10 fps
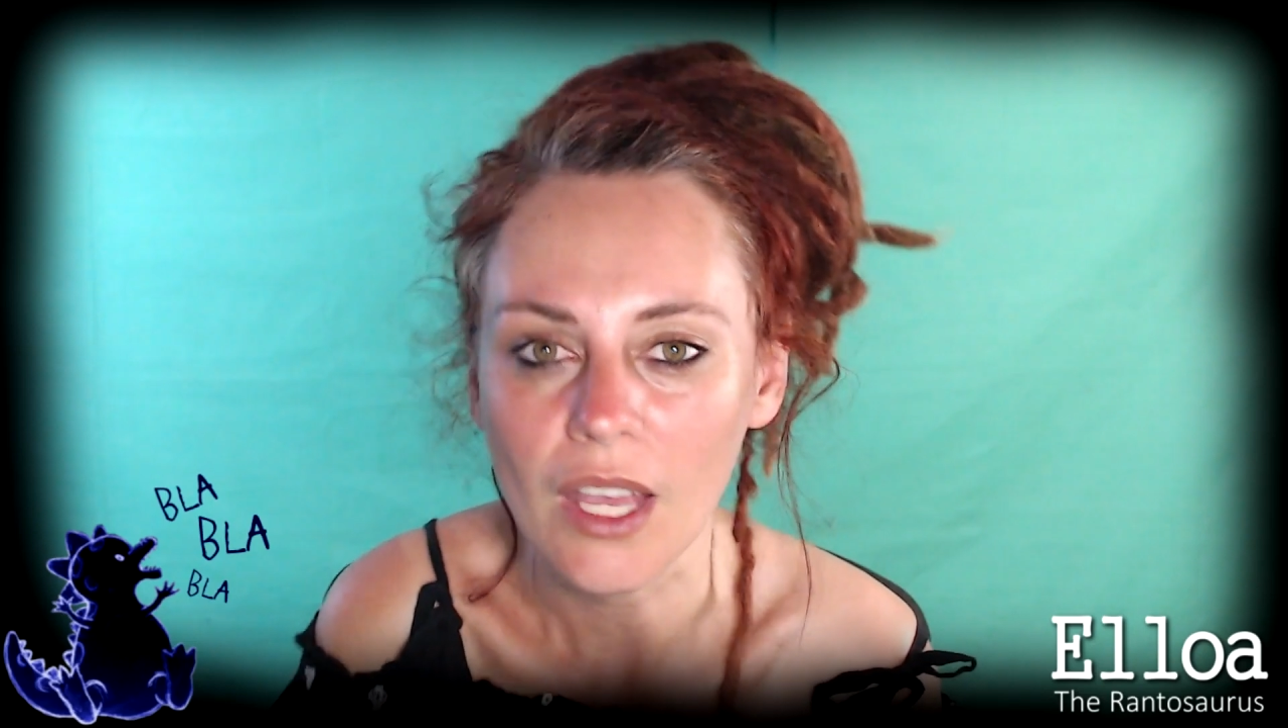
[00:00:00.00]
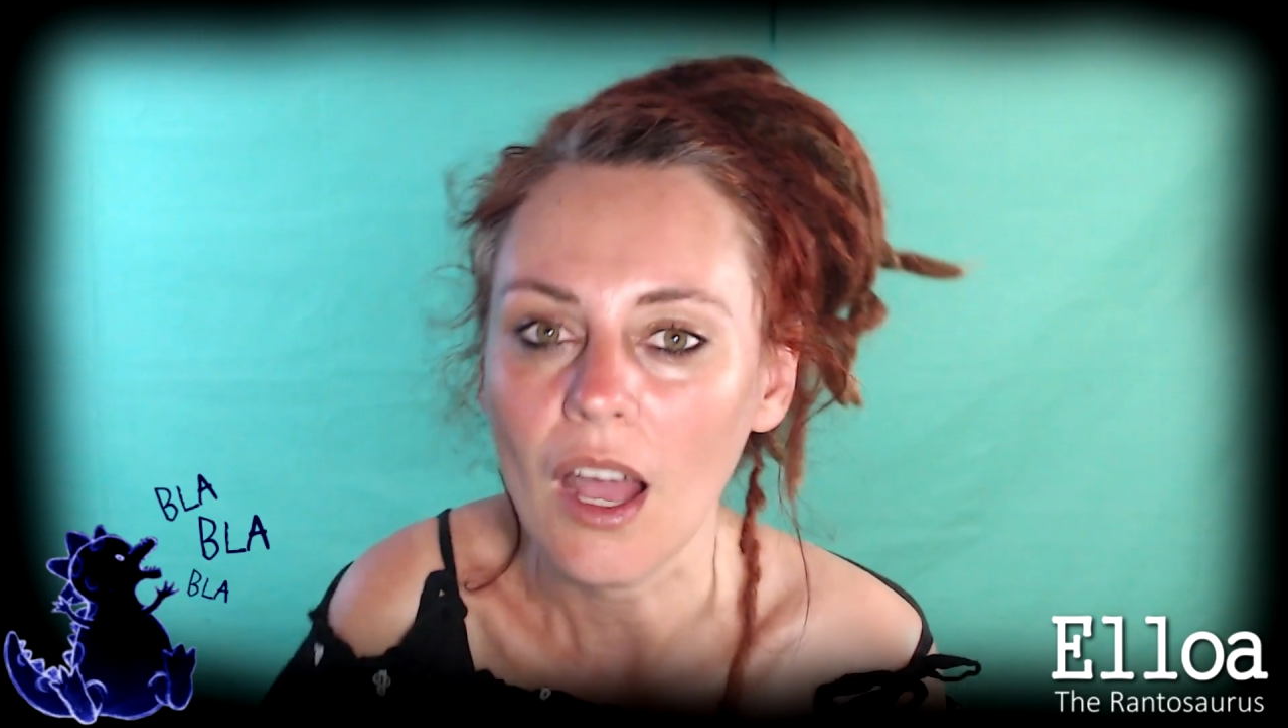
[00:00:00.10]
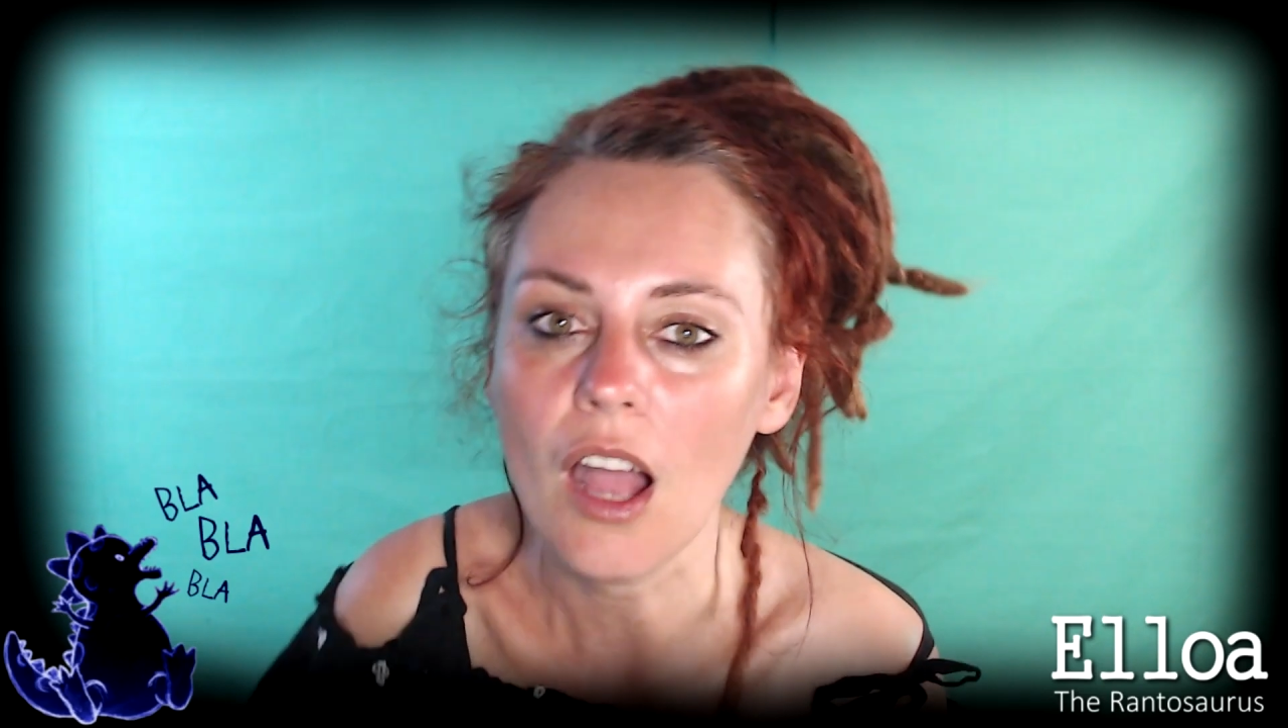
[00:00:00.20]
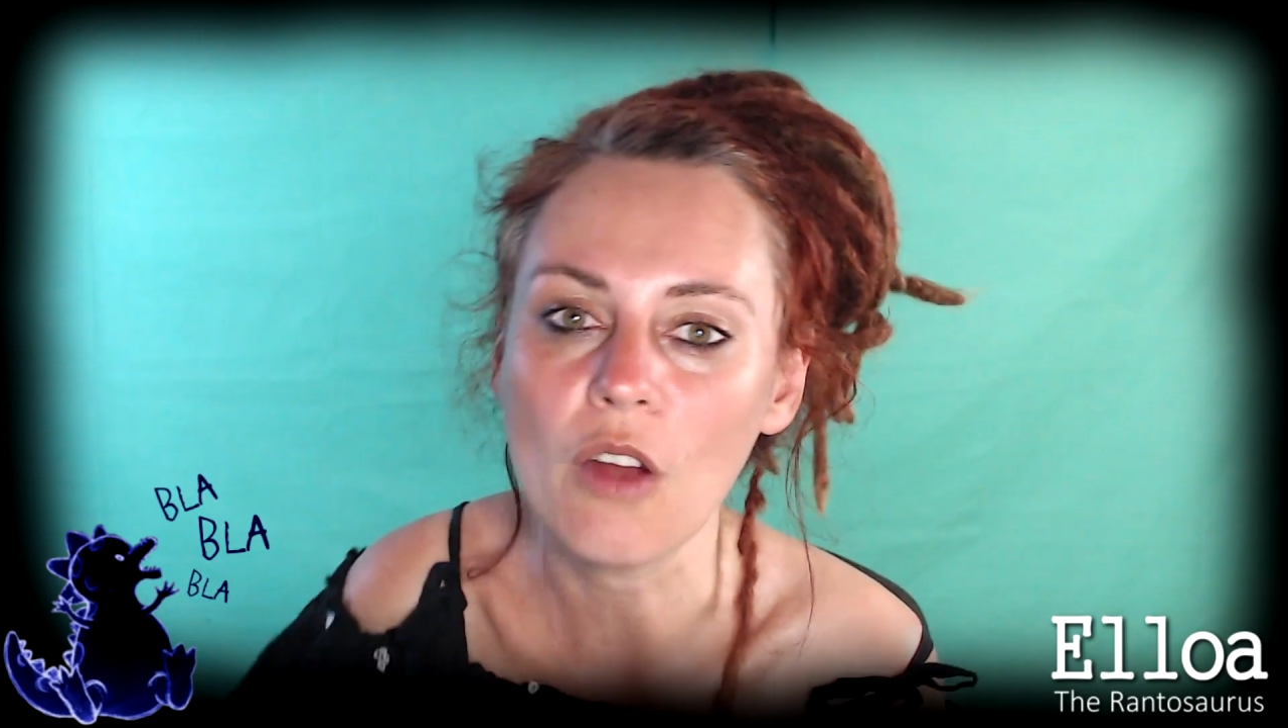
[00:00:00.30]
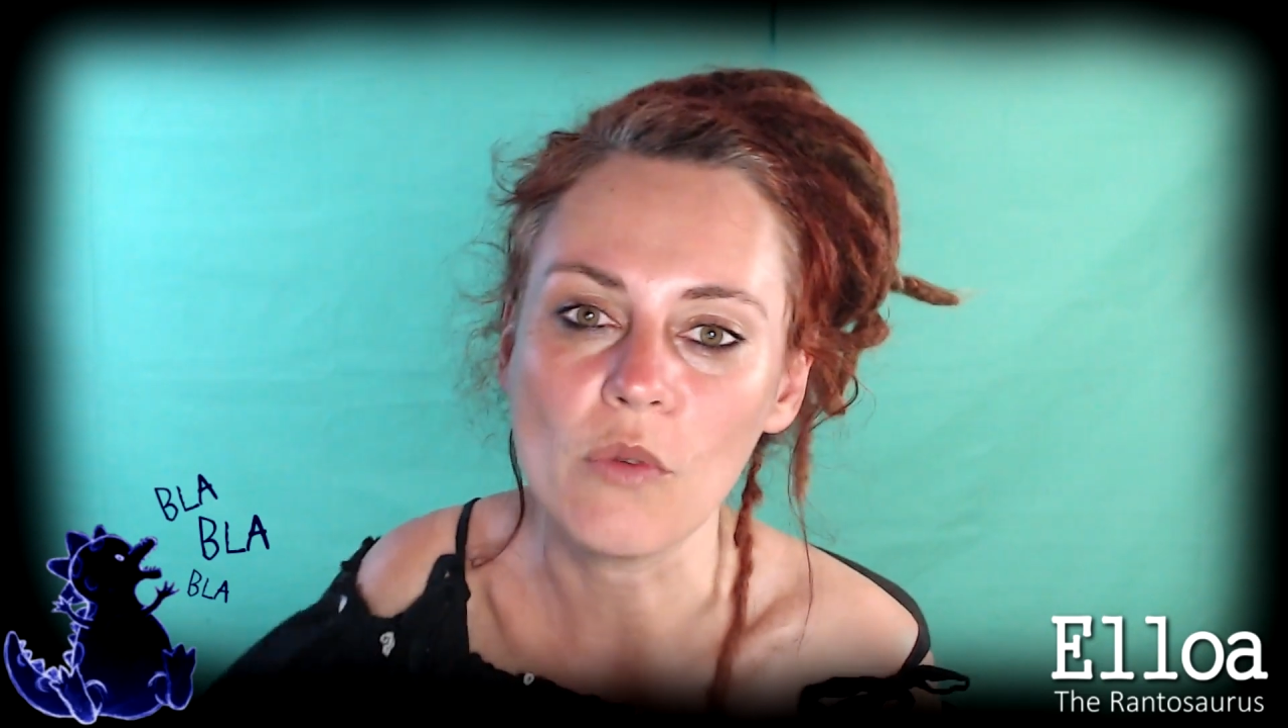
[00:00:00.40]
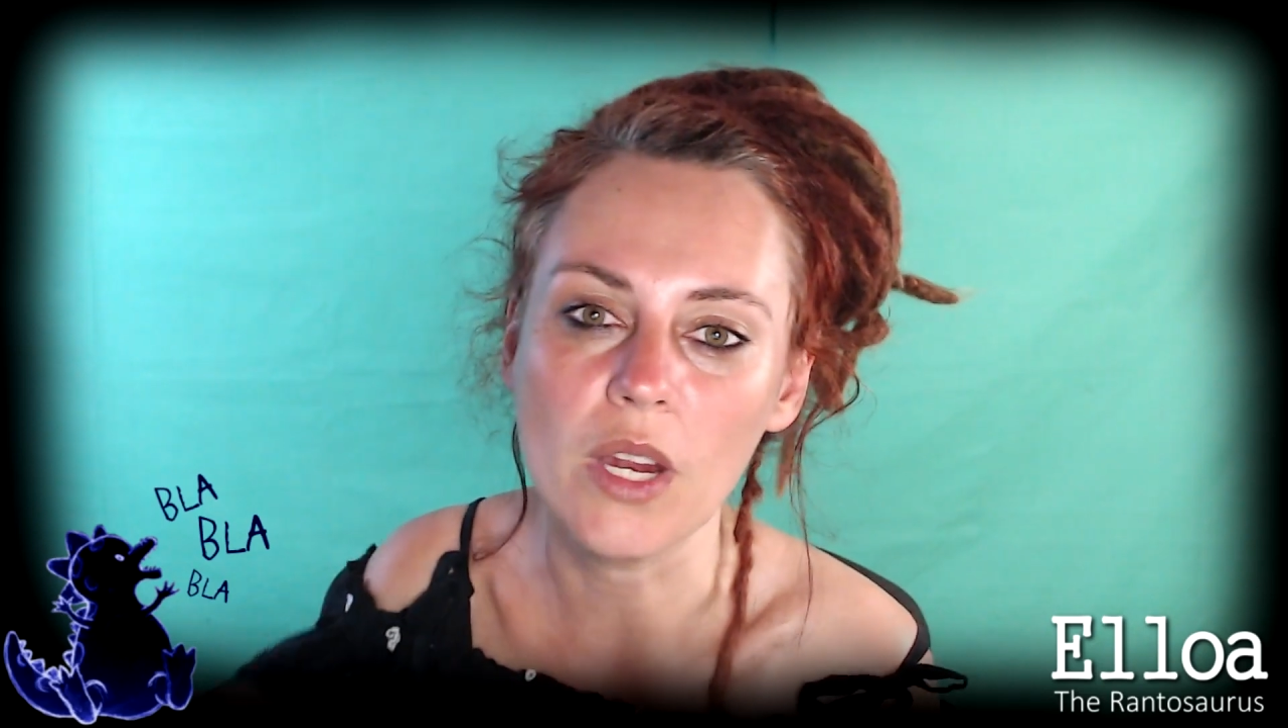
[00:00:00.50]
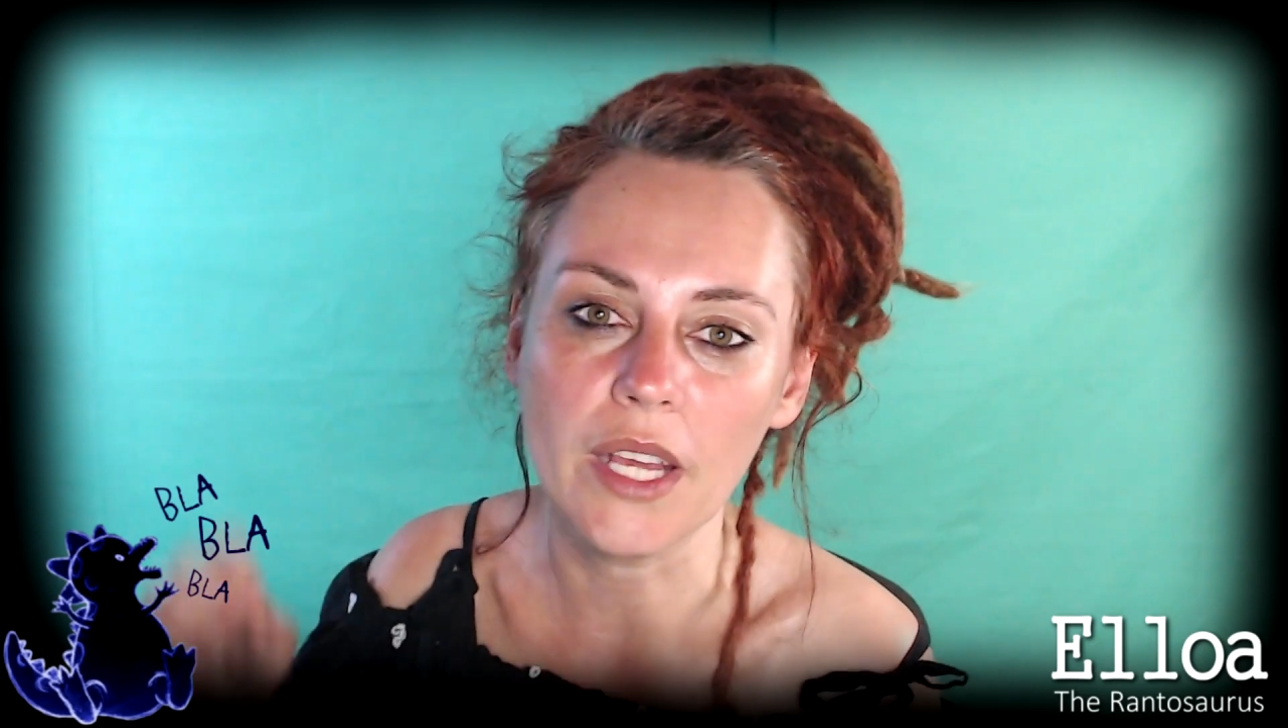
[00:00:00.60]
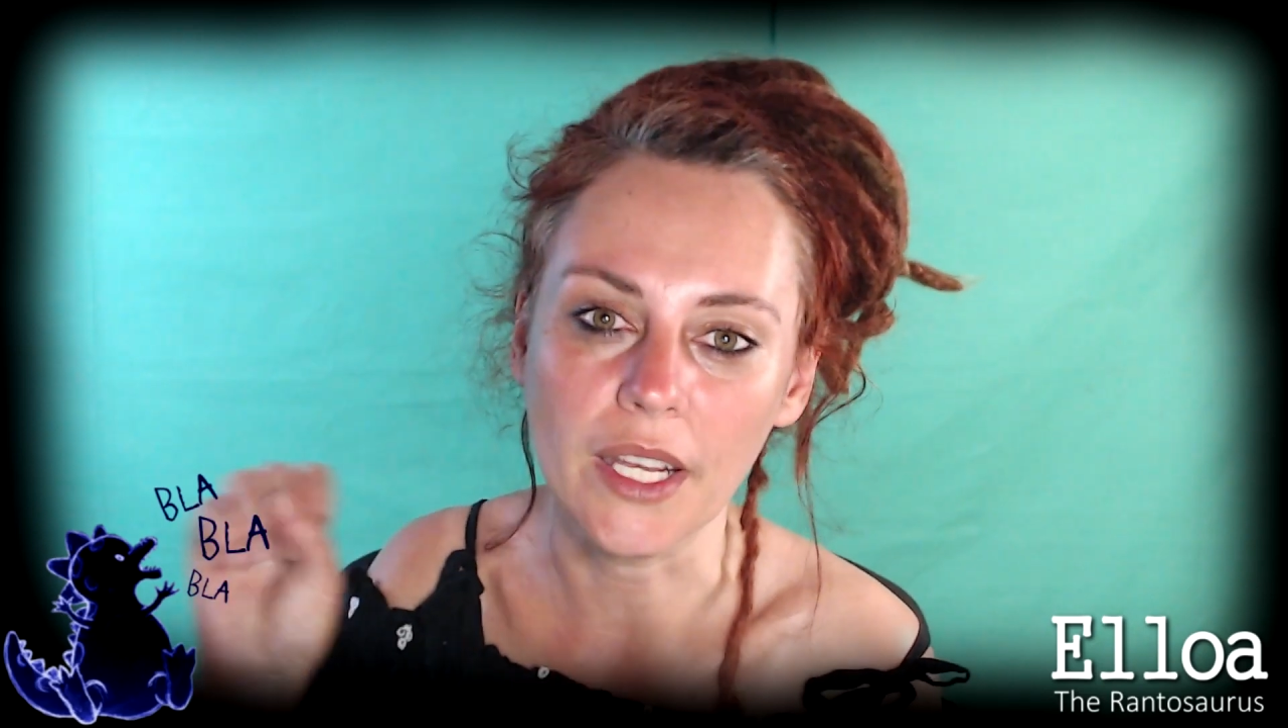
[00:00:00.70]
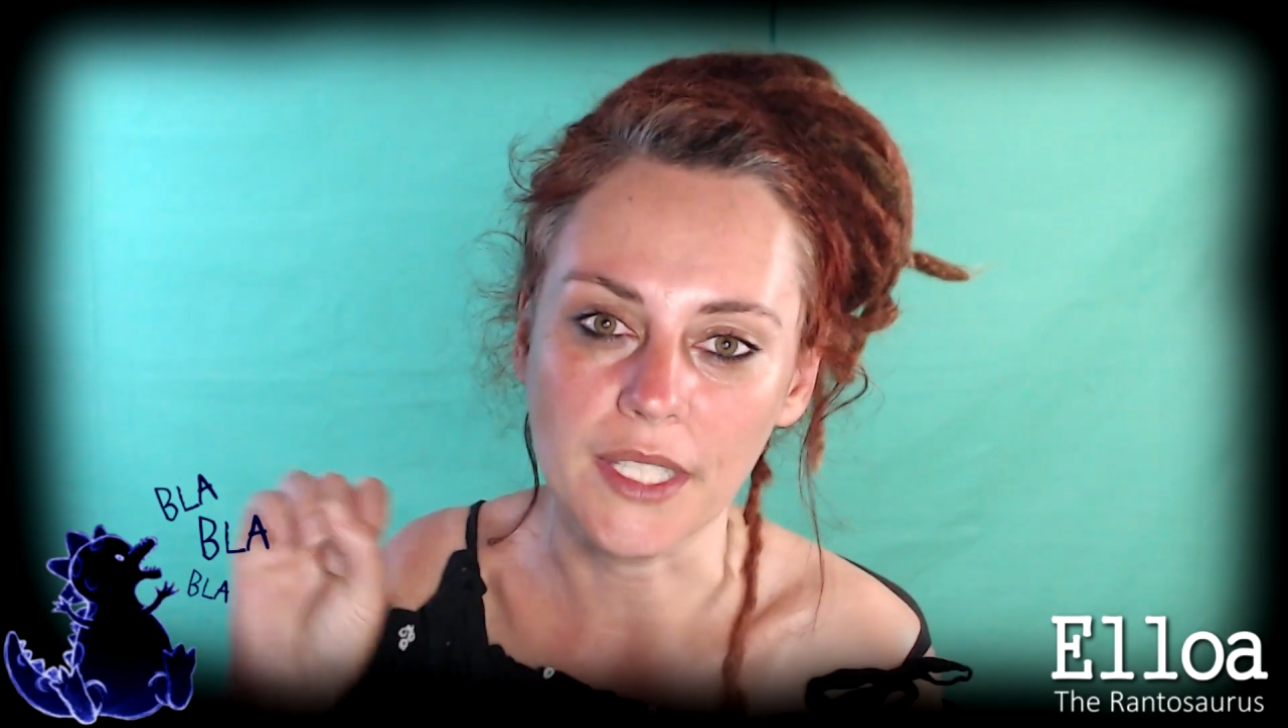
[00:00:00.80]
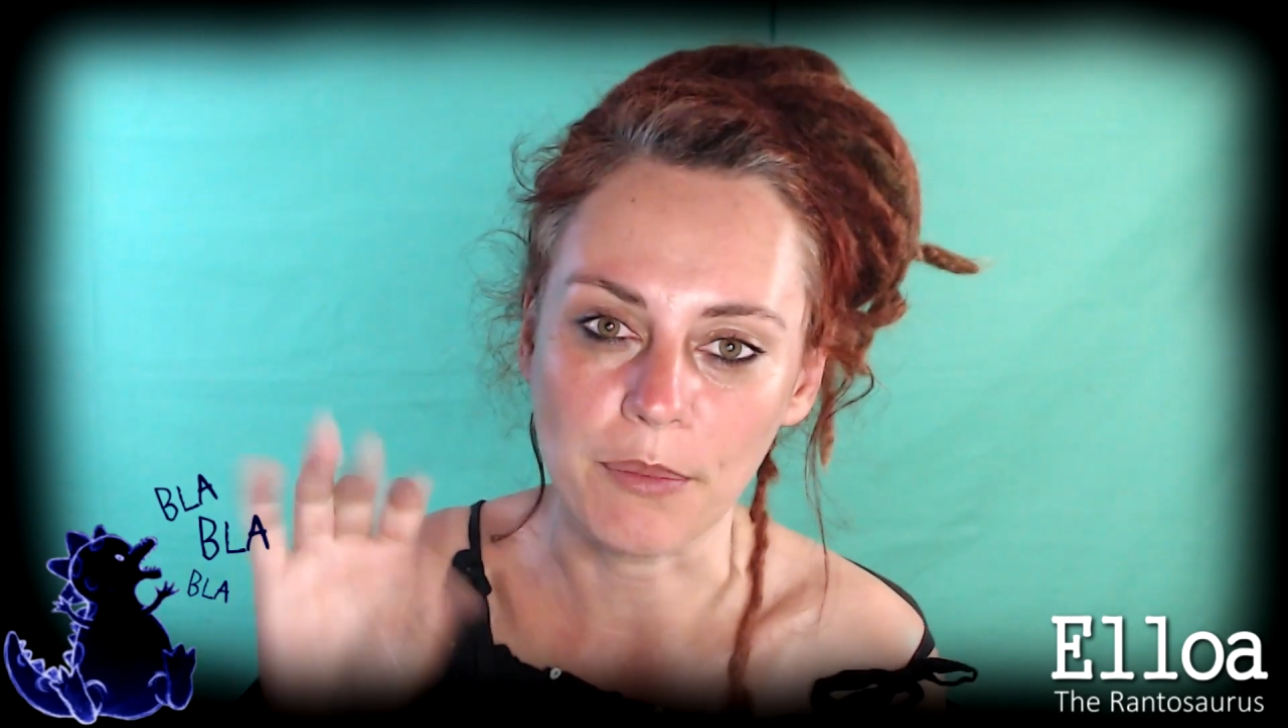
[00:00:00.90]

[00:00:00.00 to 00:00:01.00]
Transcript: I really got